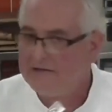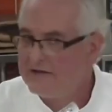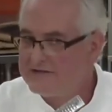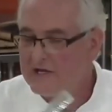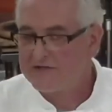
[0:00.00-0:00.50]

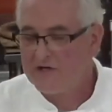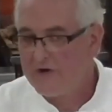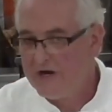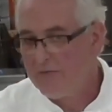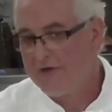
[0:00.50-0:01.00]
It's also
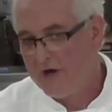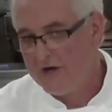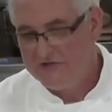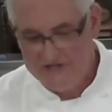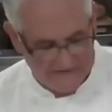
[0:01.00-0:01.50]
great with
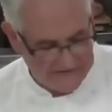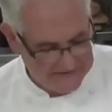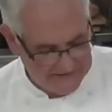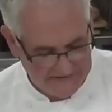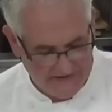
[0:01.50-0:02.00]
hard
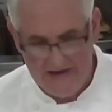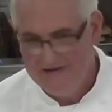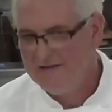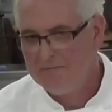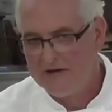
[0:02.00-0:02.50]
cheeses,
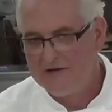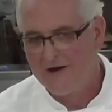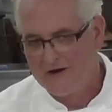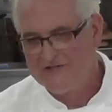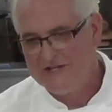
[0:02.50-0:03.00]
okay? But
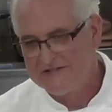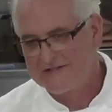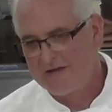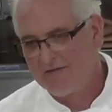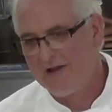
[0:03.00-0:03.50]
hard
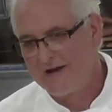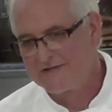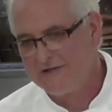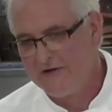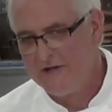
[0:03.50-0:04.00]
cheeses have a lot of
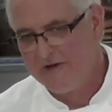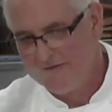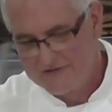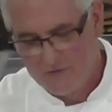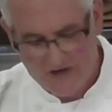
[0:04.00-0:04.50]
sodium in
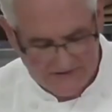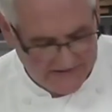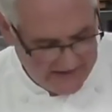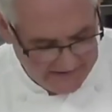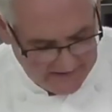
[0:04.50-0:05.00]
them, so
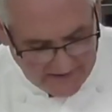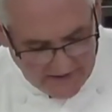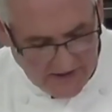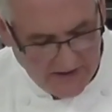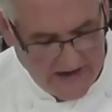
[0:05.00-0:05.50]
watch that,
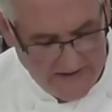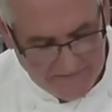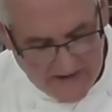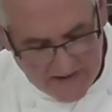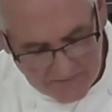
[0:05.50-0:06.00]
okay?
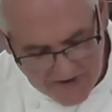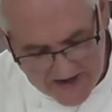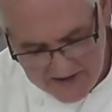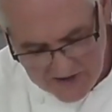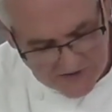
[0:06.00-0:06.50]

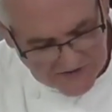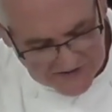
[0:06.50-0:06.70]
But you